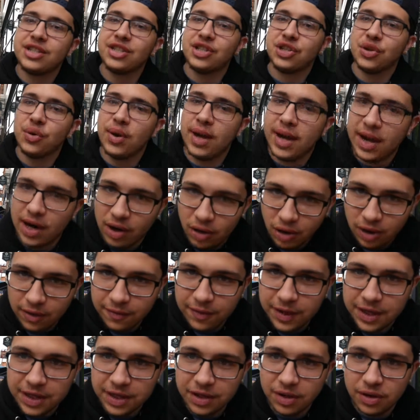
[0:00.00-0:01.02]
to do a hero
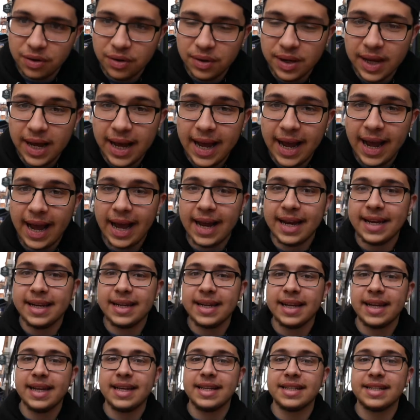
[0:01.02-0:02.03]
video. And
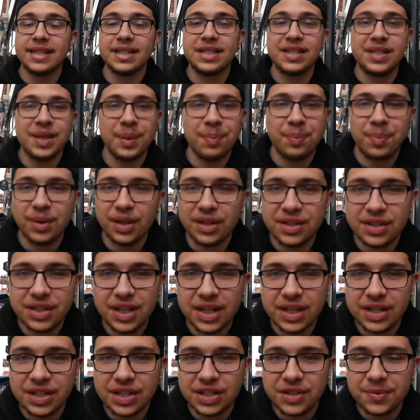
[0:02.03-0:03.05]
it's as simple as
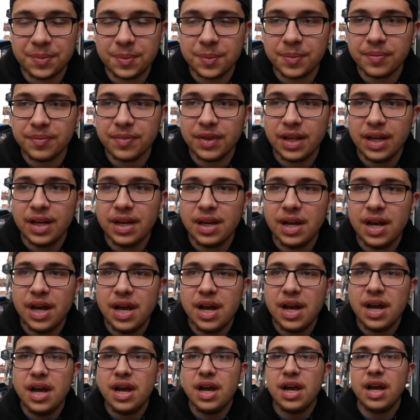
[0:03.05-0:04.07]
this.
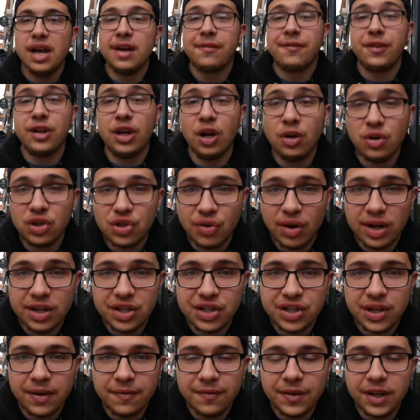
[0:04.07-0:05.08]
If you don't try
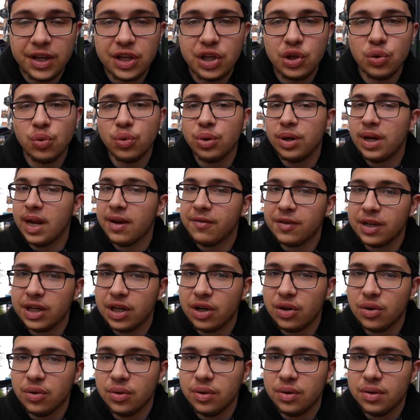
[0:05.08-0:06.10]
something, you will never
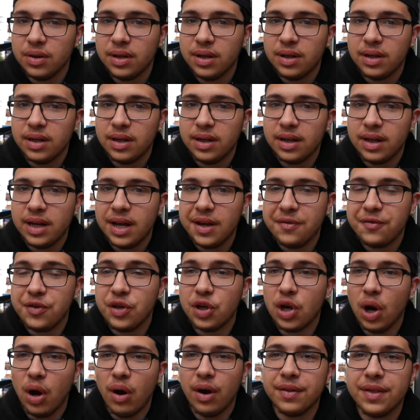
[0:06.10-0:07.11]
know. If
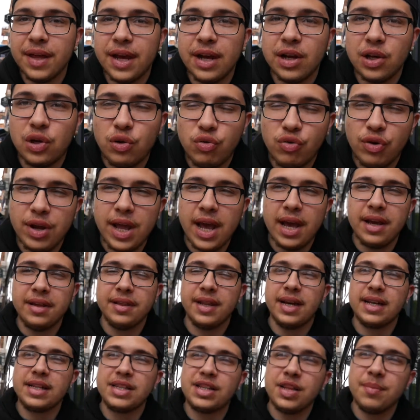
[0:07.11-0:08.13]
you go out there and create,
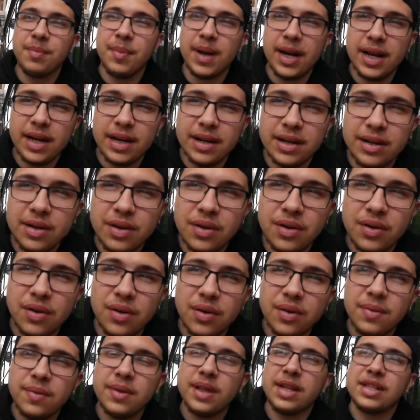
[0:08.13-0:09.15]
that's the main
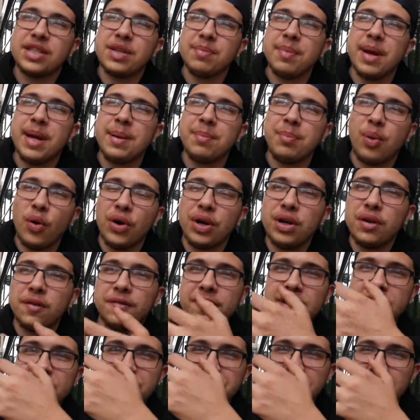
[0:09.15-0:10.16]
that's the main point
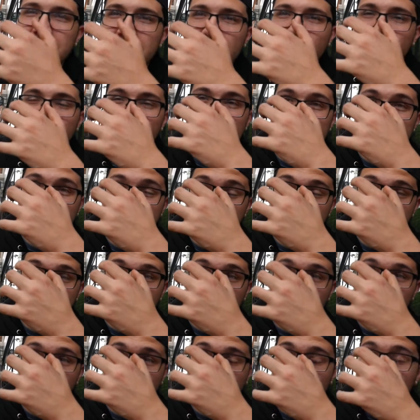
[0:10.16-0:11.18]
of this video, is
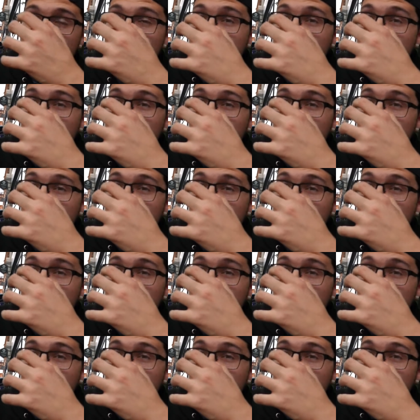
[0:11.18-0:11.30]
to